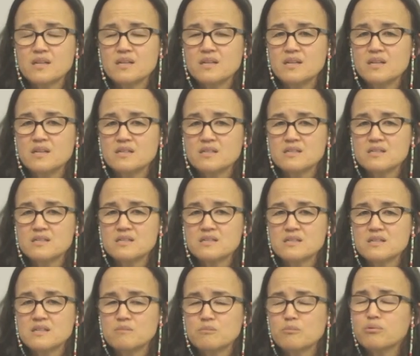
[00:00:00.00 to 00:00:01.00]

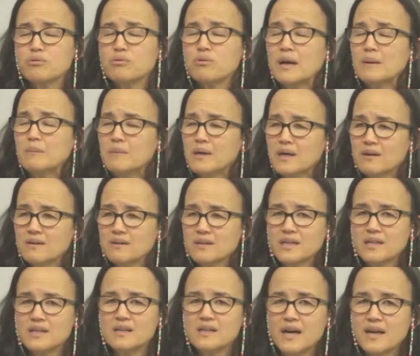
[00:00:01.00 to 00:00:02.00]
It's
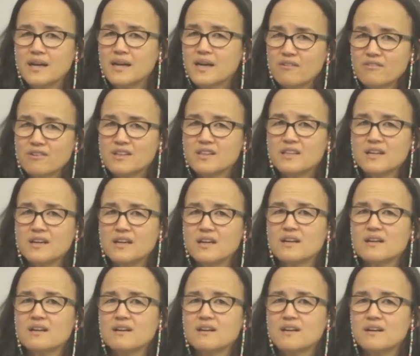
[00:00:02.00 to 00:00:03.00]
primarily, not
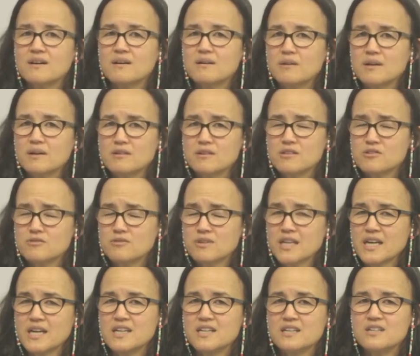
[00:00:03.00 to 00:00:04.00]
everything is
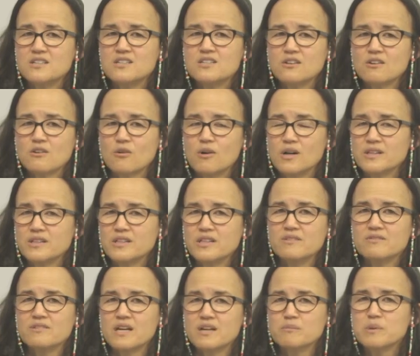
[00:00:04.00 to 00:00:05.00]
related to quality
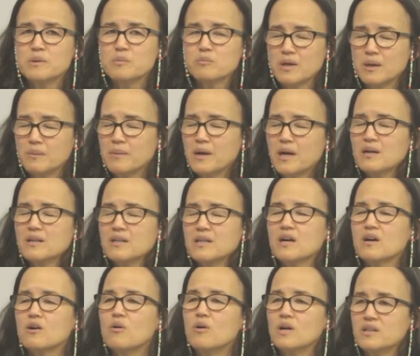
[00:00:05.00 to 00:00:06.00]
of life, but primarily a
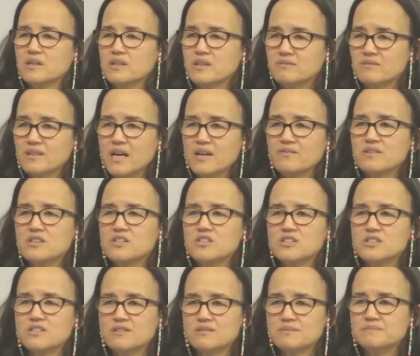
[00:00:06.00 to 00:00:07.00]
quality of life
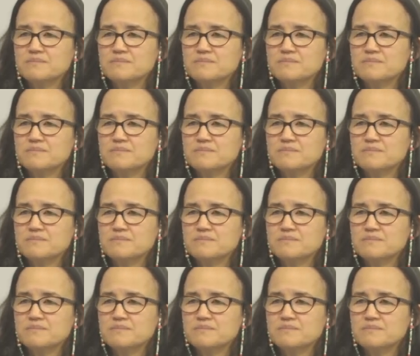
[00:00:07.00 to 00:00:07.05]
issue.